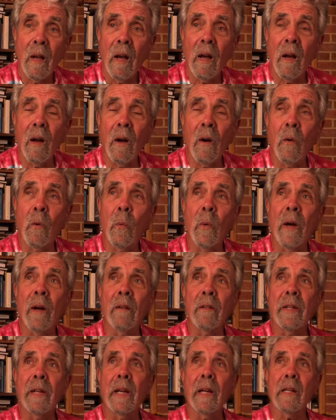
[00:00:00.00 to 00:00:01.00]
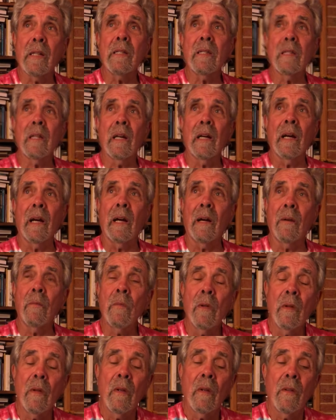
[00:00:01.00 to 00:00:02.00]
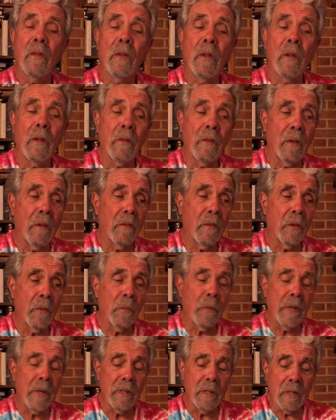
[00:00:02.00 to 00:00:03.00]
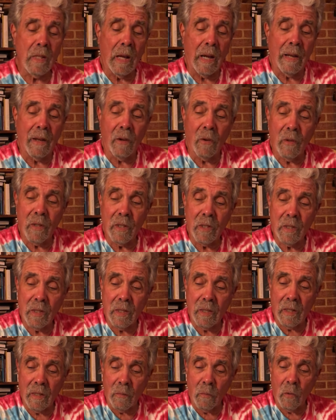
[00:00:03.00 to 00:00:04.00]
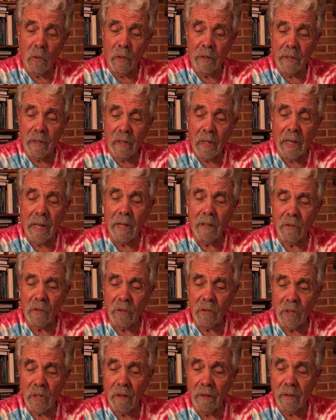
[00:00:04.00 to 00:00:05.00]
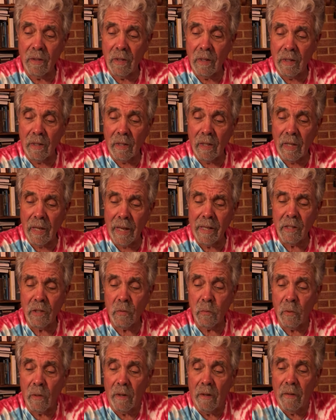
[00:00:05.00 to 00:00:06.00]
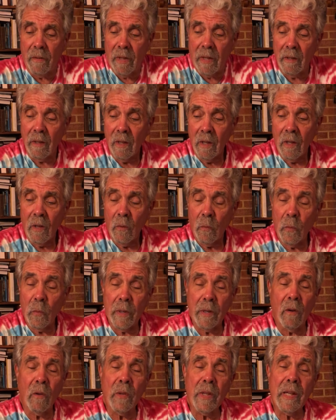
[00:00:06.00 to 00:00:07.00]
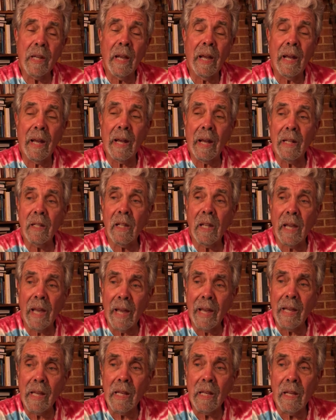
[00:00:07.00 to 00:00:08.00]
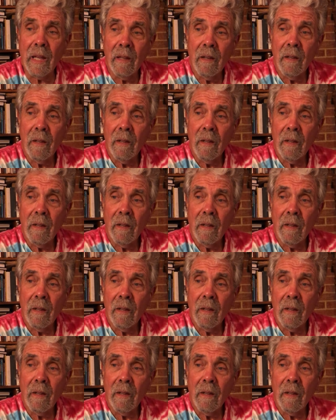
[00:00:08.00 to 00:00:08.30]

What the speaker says: Oh, well, yes. The reason I always wanted candles on the cakes were that we only had cake